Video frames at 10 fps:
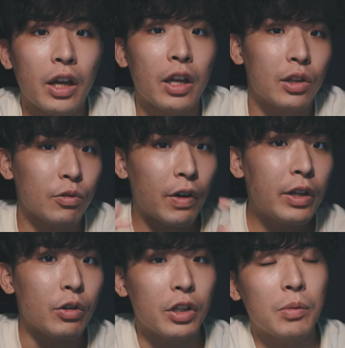and to
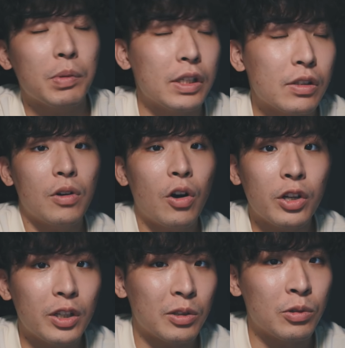find your inner peace all
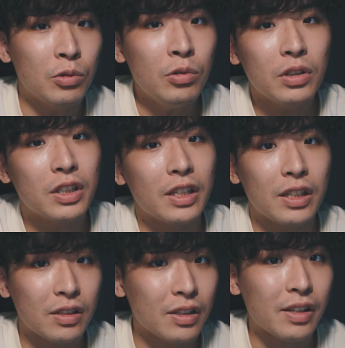you need to do
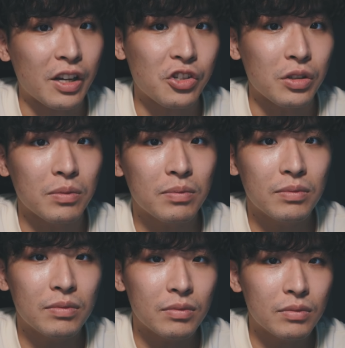is this action
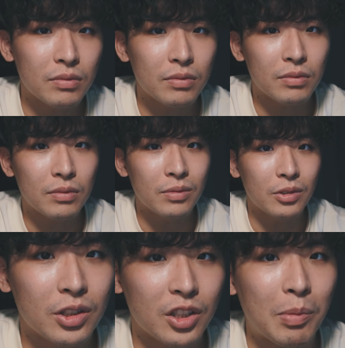
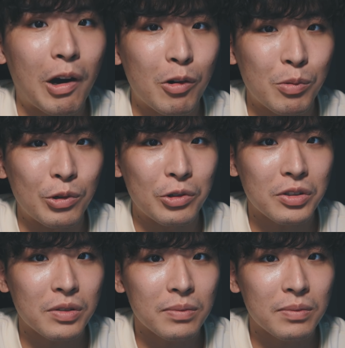the power pose.